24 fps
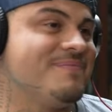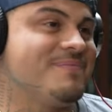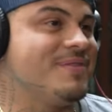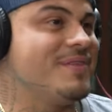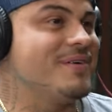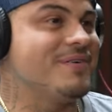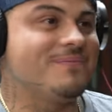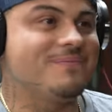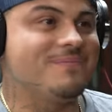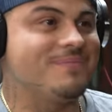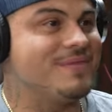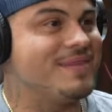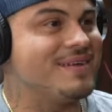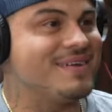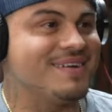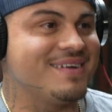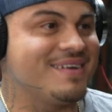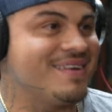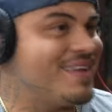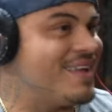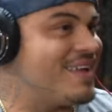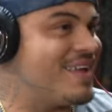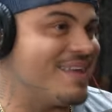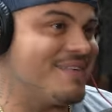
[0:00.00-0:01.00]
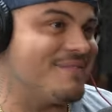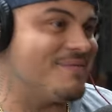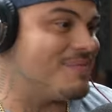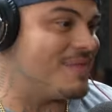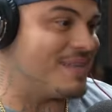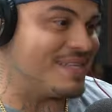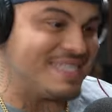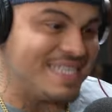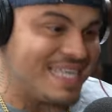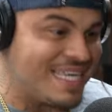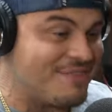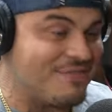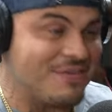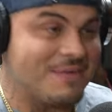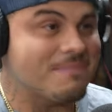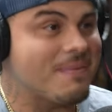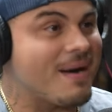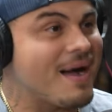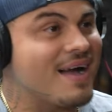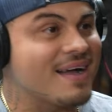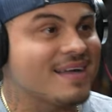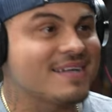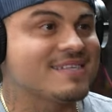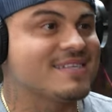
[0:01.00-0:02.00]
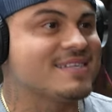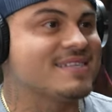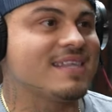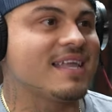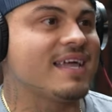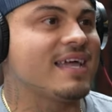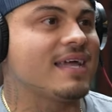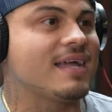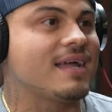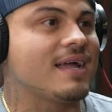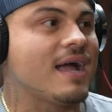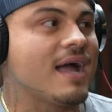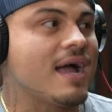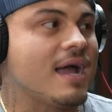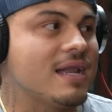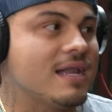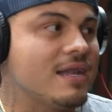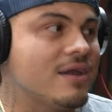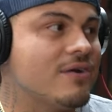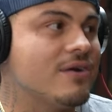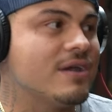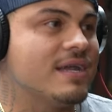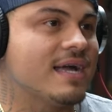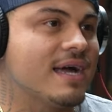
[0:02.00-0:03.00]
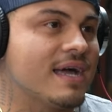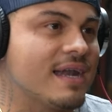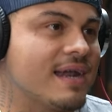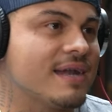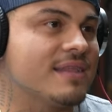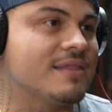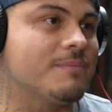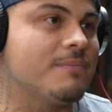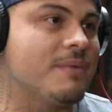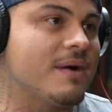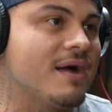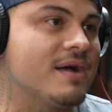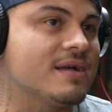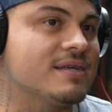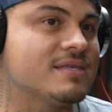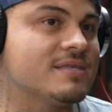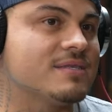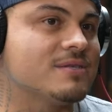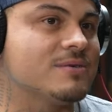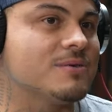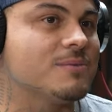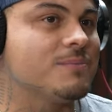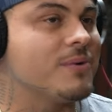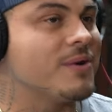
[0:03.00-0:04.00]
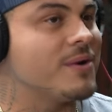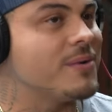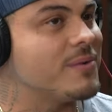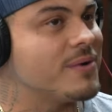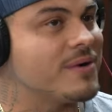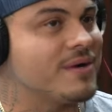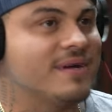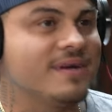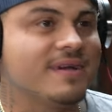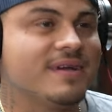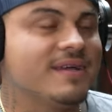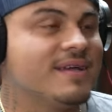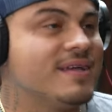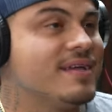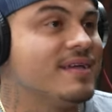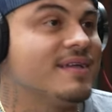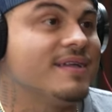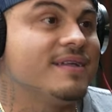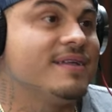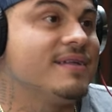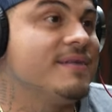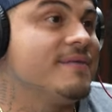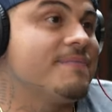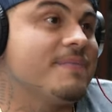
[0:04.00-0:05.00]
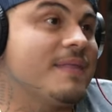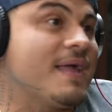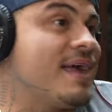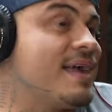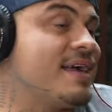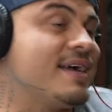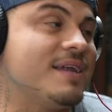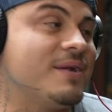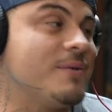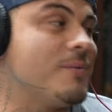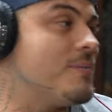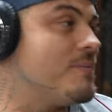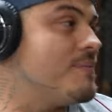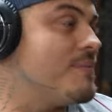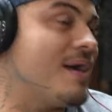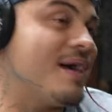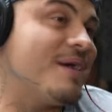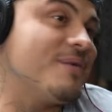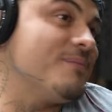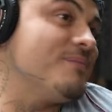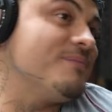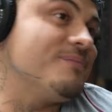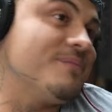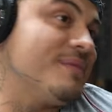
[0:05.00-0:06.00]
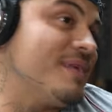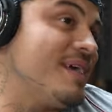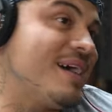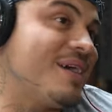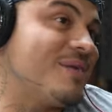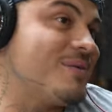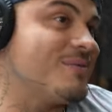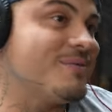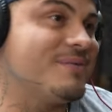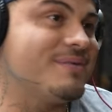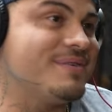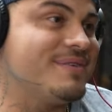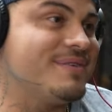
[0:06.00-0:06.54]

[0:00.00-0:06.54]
the, the the TV box. Like I literally got out of the box to the point where I couldn't. I don't. I don't.